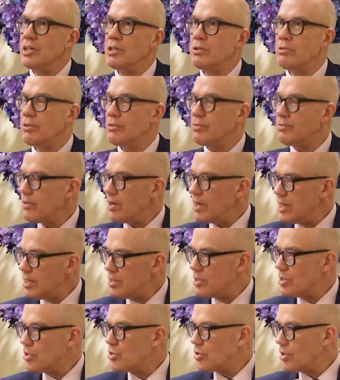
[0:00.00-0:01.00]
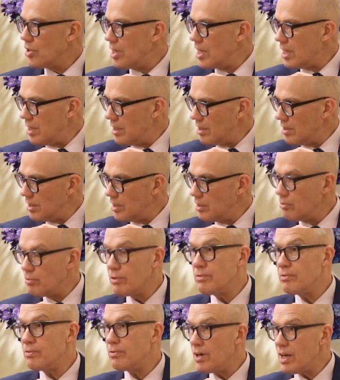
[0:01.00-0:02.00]
You're afraid to try anything. You're
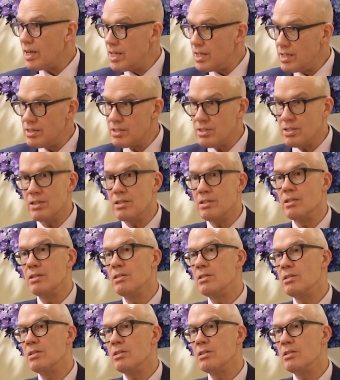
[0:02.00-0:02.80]
afraid to